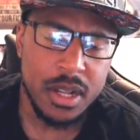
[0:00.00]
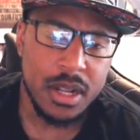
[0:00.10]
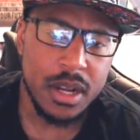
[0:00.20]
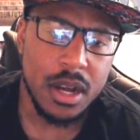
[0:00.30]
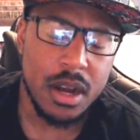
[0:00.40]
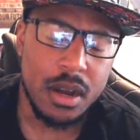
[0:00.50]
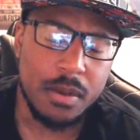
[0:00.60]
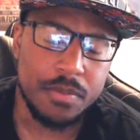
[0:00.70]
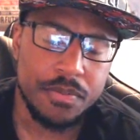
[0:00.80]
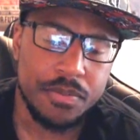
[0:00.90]
Like
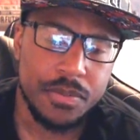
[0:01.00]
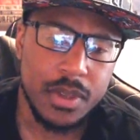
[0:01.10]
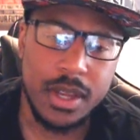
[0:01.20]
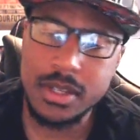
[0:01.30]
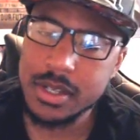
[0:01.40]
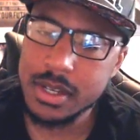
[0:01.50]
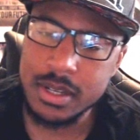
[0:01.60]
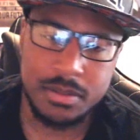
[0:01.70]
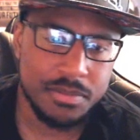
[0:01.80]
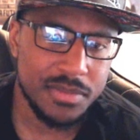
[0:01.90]
I said,
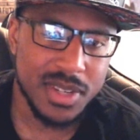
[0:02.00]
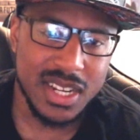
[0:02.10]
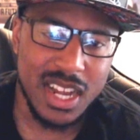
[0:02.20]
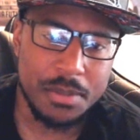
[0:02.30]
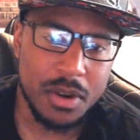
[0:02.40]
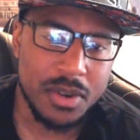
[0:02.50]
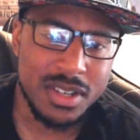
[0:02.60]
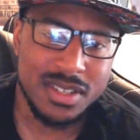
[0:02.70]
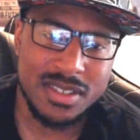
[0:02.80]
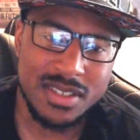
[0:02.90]
I had my
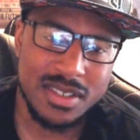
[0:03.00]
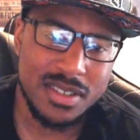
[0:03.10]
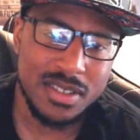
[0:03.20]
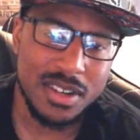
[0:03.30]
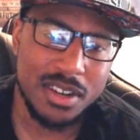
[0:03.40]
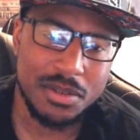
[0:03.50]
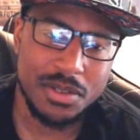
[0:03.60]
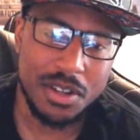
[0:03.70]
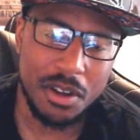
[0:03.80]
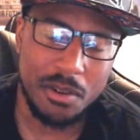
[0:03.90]
reasons, you know,
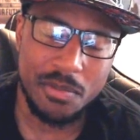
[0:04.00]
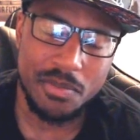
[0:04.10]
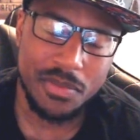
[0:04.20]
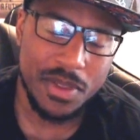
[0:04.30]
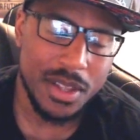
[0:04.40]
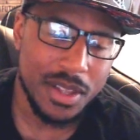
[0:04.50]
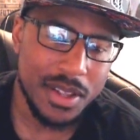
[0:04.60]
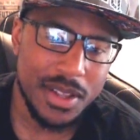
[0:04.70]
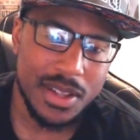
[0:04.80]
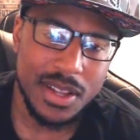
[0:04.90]
so,
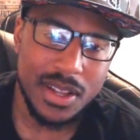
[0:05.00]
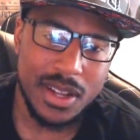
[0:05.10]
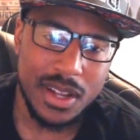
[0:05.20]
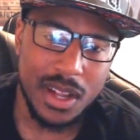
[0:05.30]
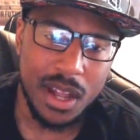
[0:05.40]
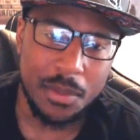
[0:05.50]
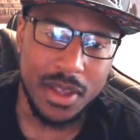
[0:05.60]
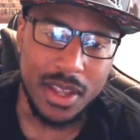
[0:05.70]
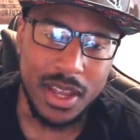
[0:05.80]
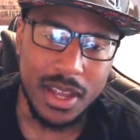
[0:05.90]
I mean,
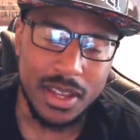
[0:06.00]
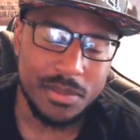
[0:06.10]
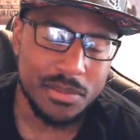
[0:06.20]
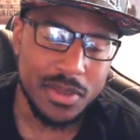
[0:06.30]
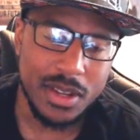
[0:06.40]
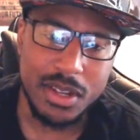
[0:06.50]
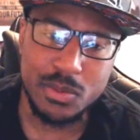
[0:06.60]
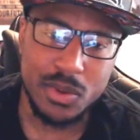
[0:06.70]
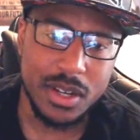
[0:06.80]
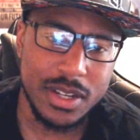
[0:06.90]
hey, it is
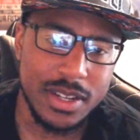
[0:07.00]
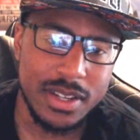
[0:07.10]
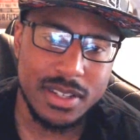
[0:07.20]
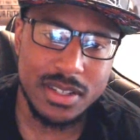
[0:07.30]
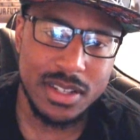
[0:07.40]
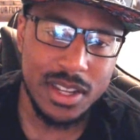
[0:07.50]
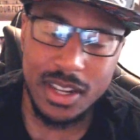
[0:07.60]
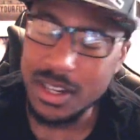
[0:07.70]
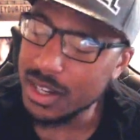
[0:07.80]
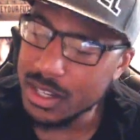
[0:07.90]
what it is. It
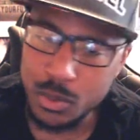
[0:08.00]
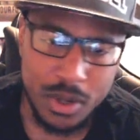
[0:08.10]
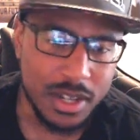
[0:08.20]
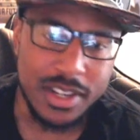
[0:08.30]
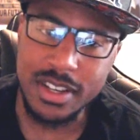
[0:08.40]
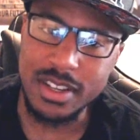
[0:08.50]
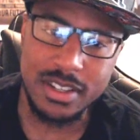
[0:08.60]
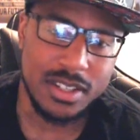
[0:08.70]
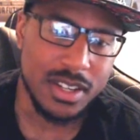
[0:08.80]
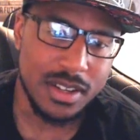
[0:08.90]
is what it is.
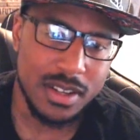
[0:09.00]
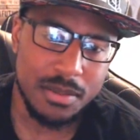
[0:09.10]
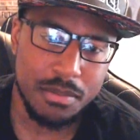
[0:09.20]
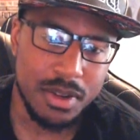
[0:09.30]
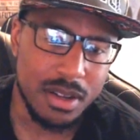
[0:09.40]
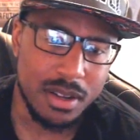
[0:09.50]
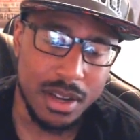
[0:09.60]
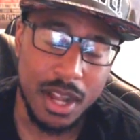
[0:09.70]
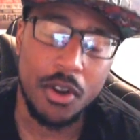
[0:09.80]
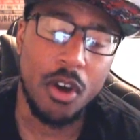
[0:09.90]
But I
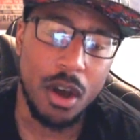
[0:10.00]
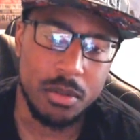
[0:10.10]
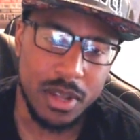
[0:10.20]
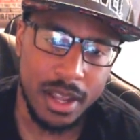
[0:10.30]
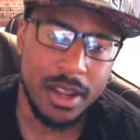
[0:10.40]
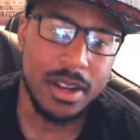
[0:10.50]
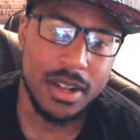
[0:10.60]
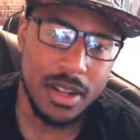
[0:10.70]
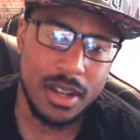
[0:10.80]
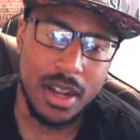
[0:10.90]
know I'm late,
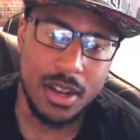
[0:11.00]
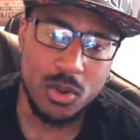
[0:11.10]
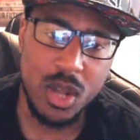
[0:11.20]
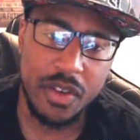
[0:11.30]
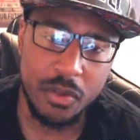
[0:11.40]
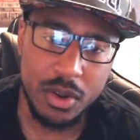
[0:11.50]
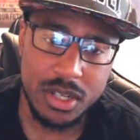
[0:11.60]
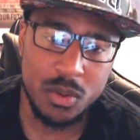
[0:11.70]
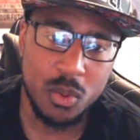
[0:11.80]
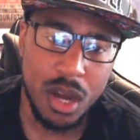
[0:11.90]
and I do have a reason
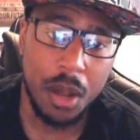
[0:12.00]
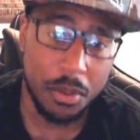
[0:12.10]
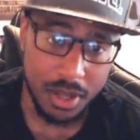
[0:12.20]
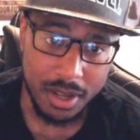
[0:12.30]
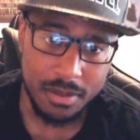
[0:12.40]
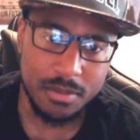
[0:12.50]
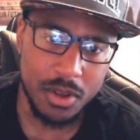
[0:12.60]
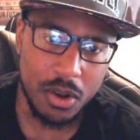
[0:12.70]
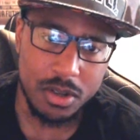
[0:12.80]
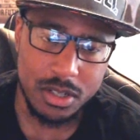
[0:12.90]
why I'm late
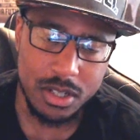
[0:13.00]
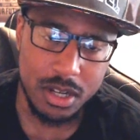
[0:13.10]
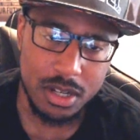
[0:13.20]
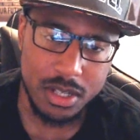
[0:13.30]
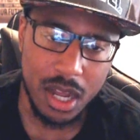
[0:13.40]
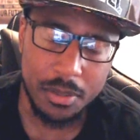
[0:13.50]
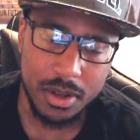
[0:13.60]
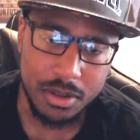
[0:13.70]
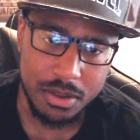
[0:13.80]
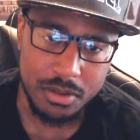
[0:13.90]
on this topic
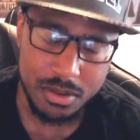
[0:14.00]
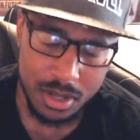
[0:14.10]
news.